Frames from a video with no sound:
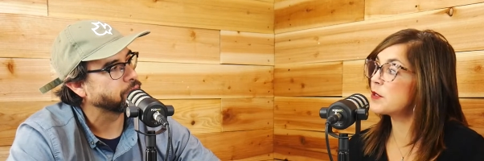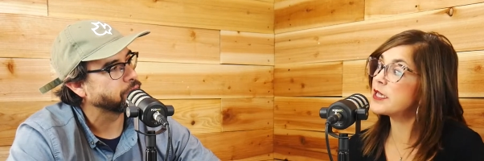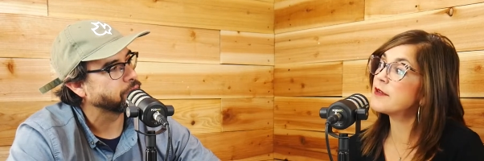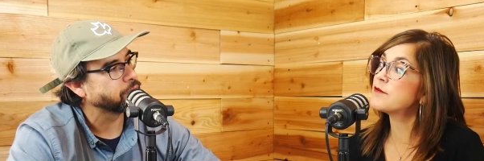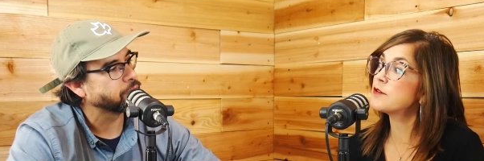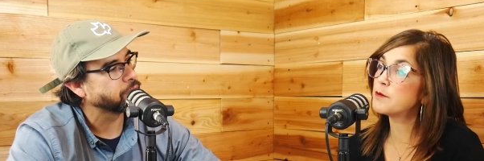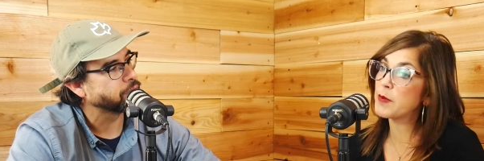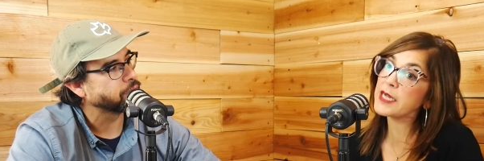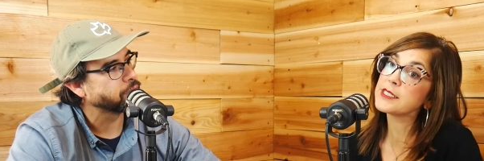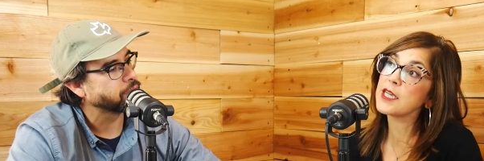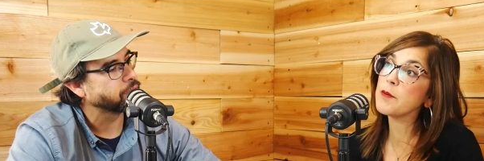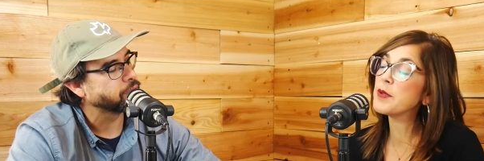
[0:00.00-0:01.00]
Speaker 1: believed by
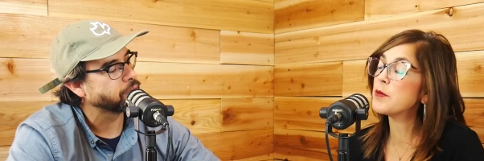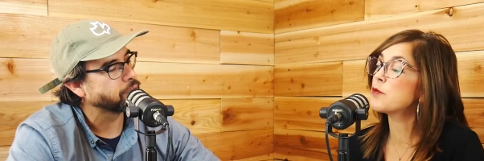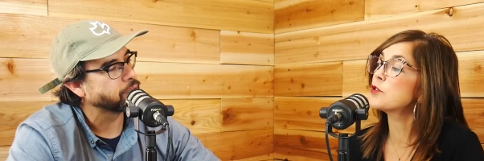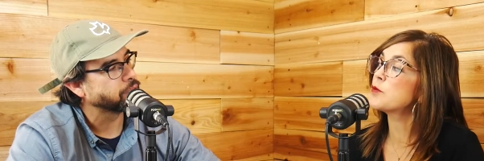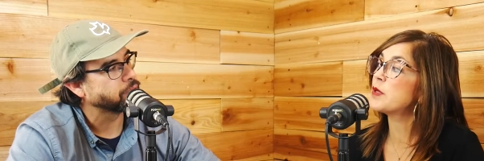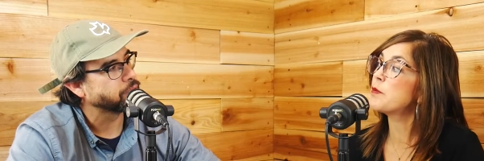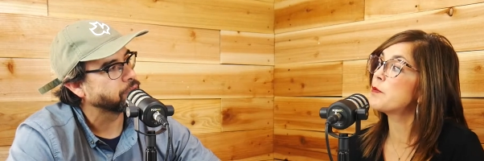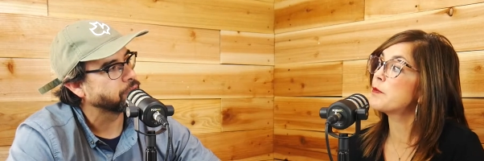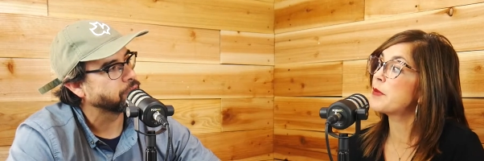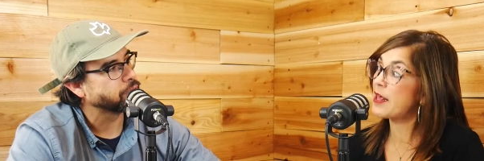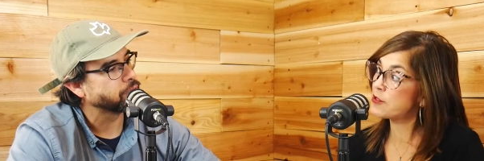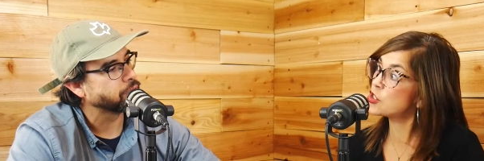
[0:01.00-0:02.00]
some people to be
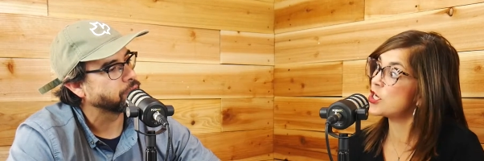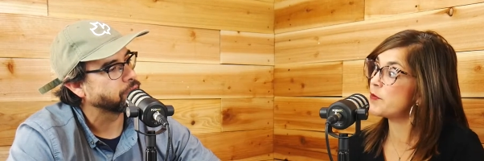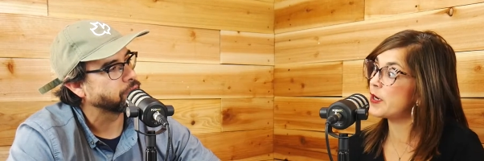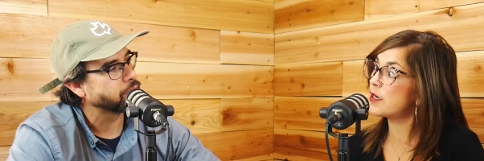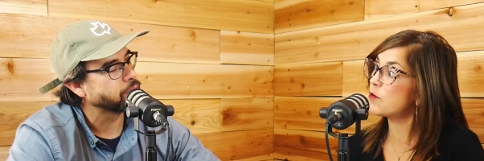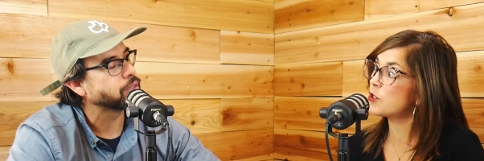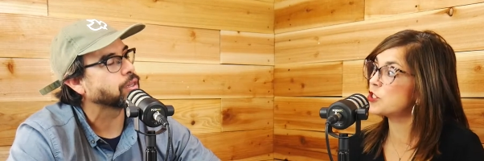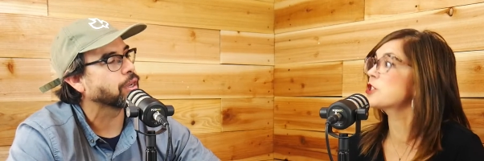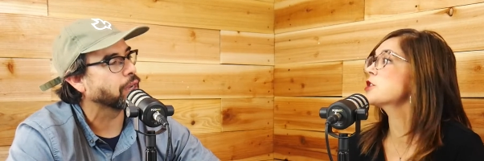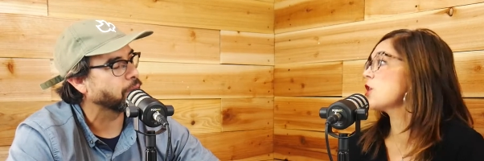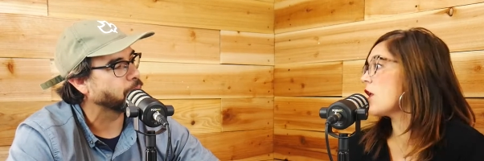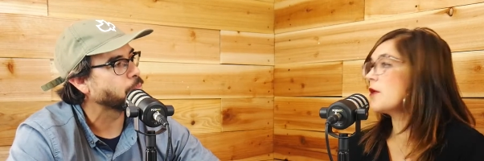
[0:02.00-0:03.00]
Bathsheba, which
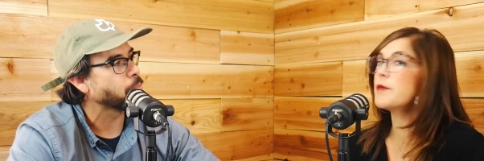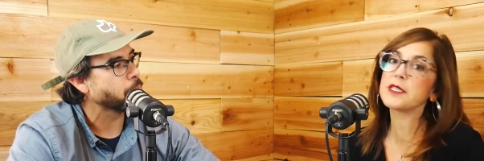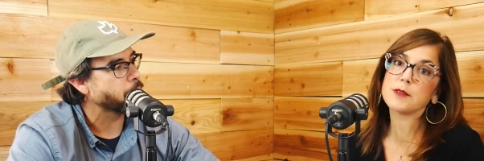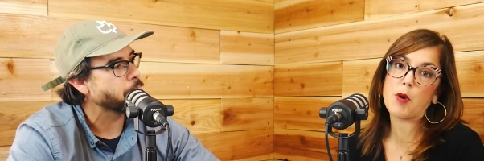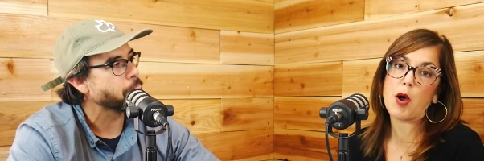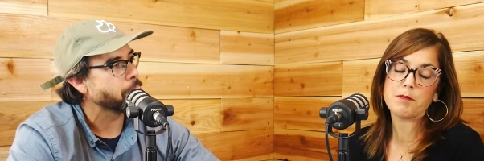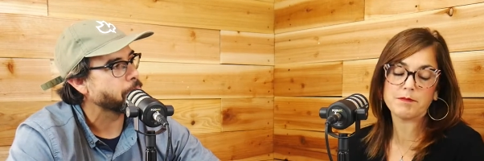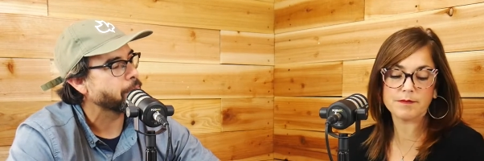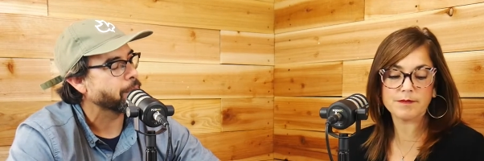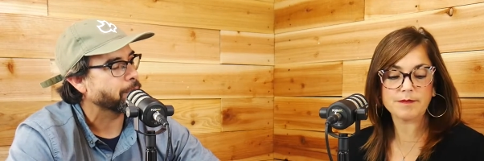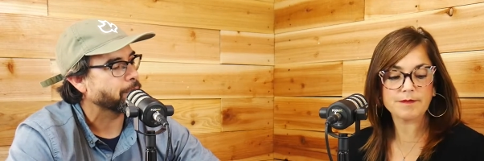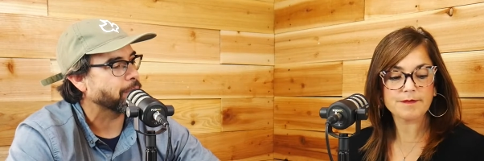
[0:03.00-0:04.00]
yeah. is Solomon's mom.
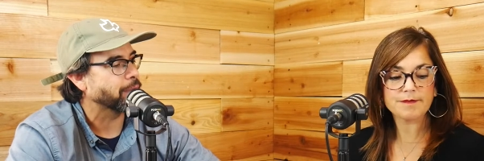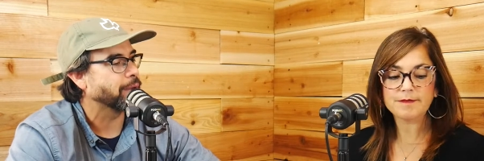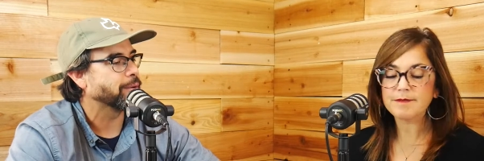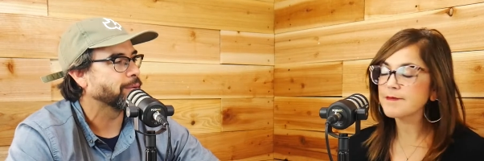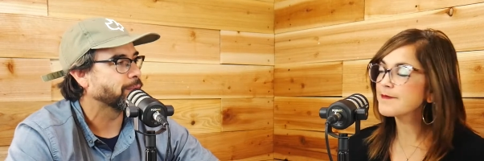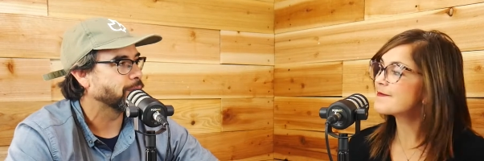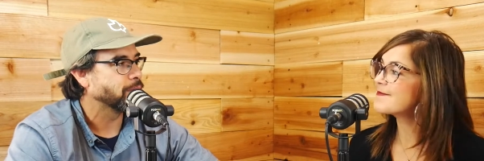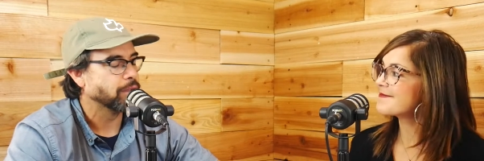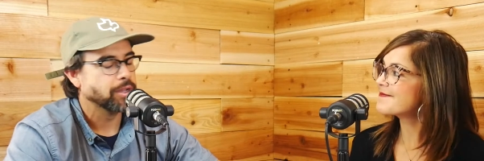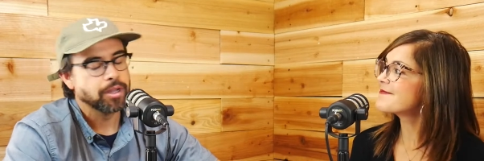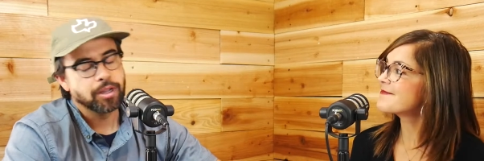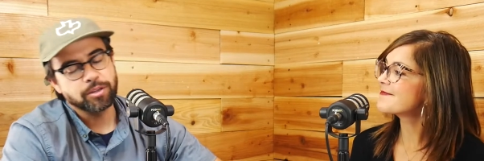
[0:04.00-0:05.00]
Speaker 2: Yeah.
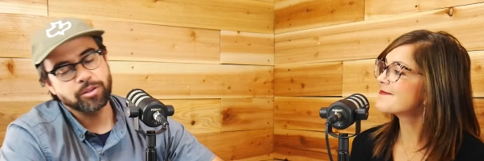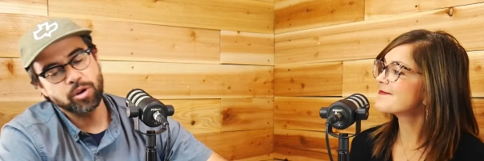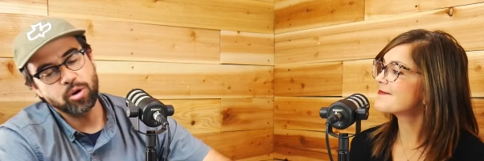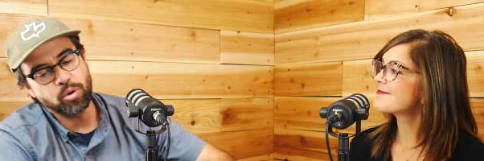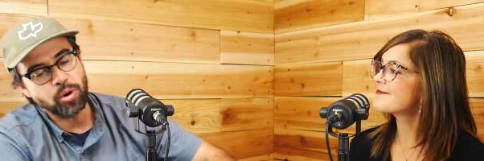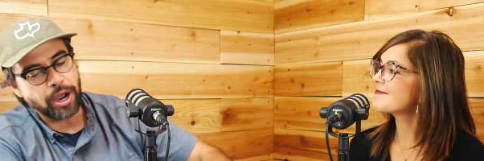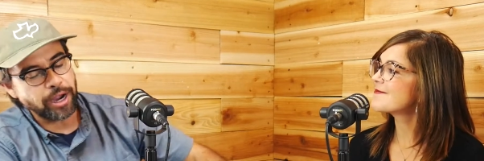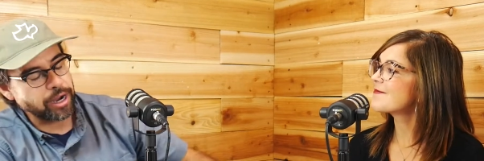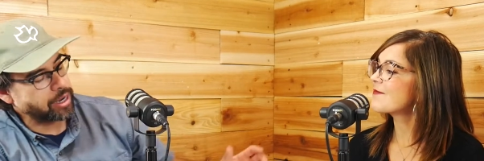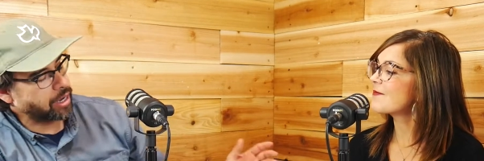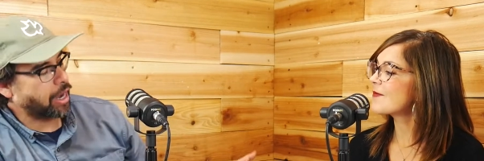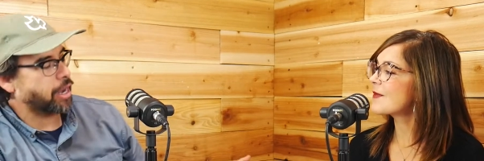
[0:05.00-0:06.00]
So I
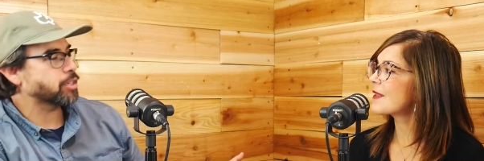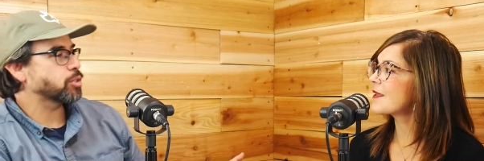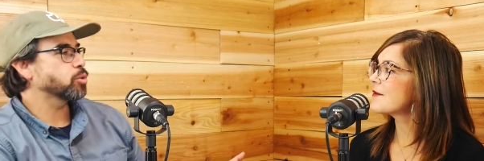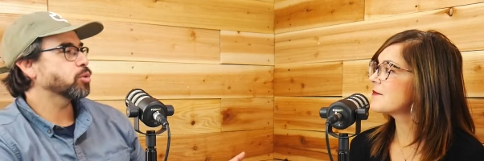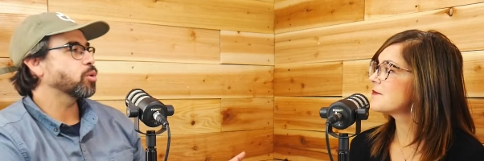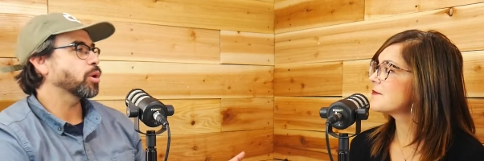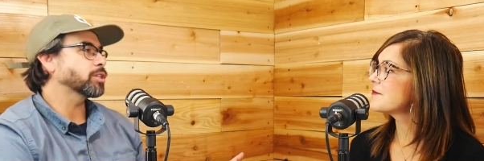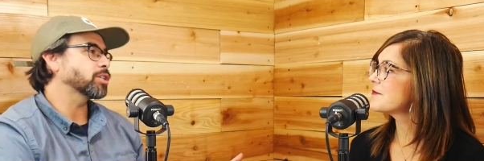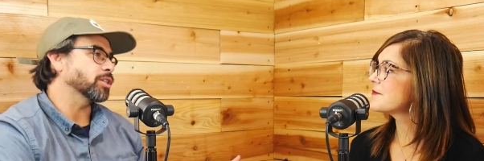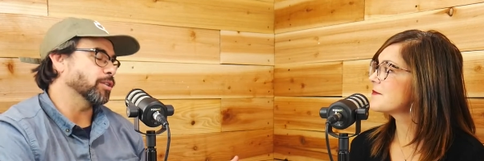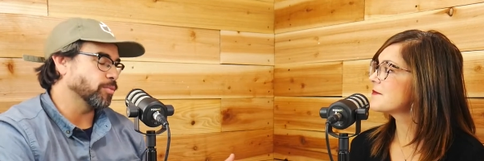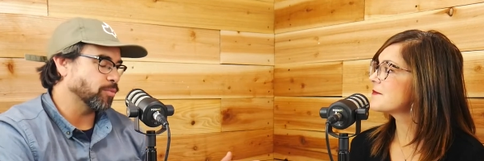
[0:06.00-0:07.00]
gotta ask you a
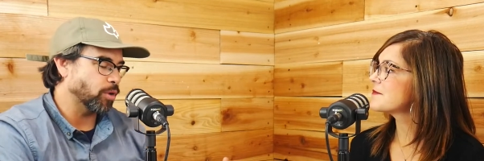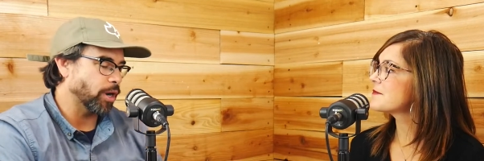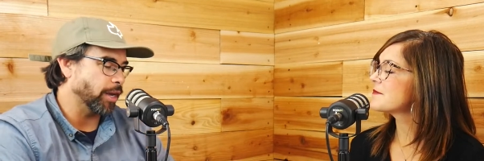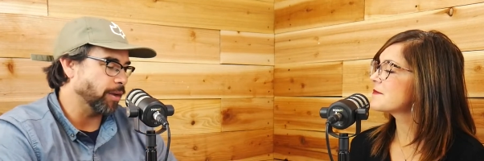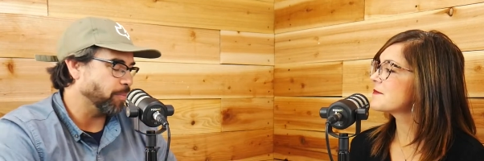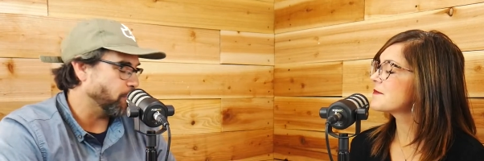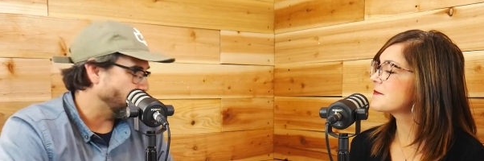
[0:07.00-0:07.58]
question, right?